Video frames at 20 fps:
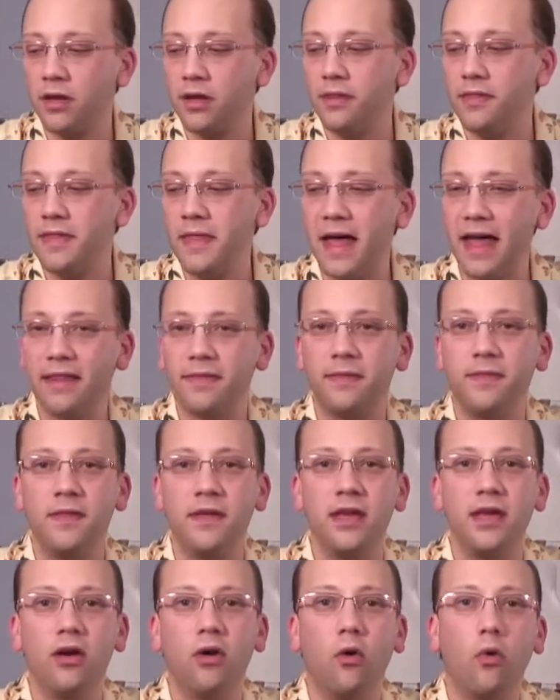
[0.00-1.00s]
that
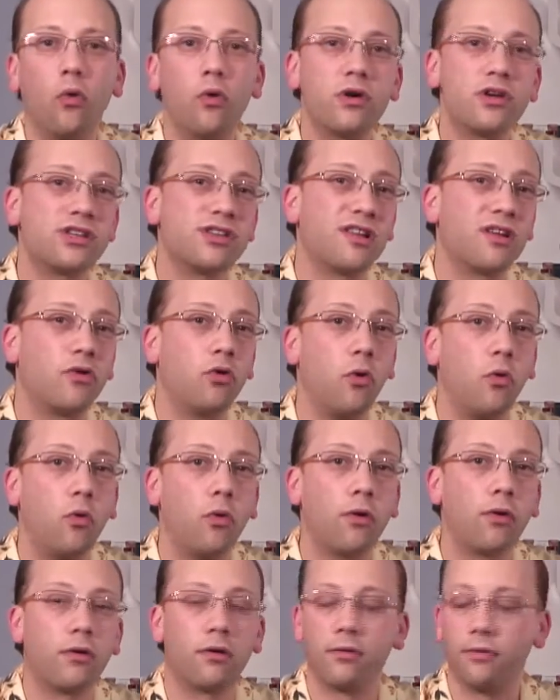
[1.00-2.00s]
the orange
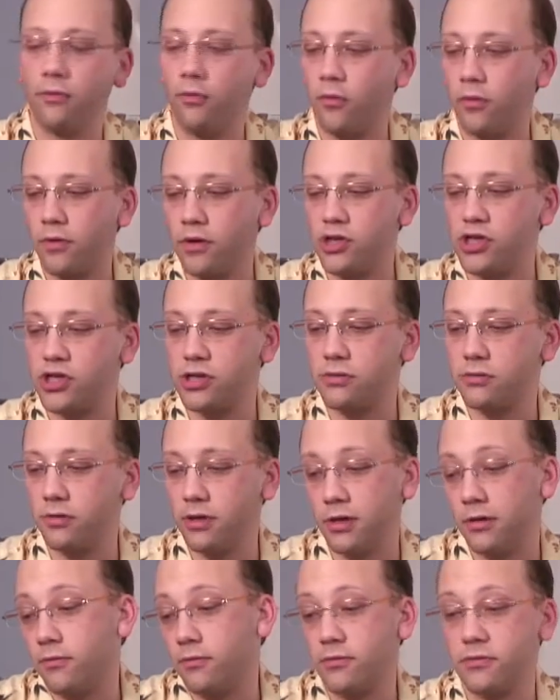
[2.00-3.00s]
liqueur or orange, you
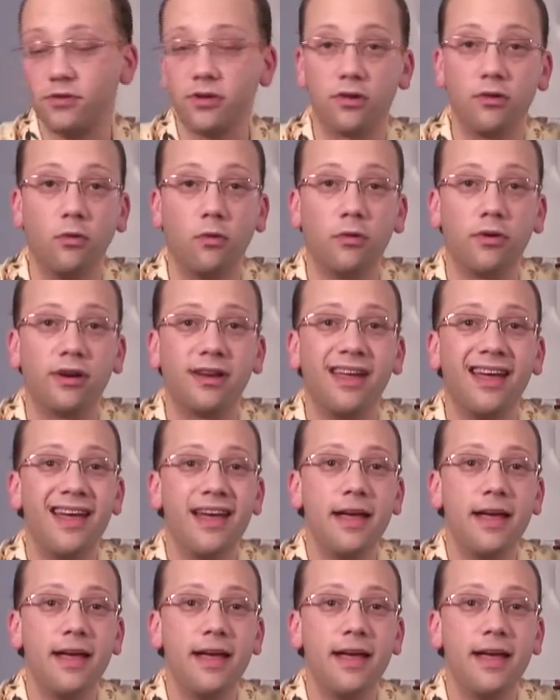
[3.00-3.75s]
know, orange liqueur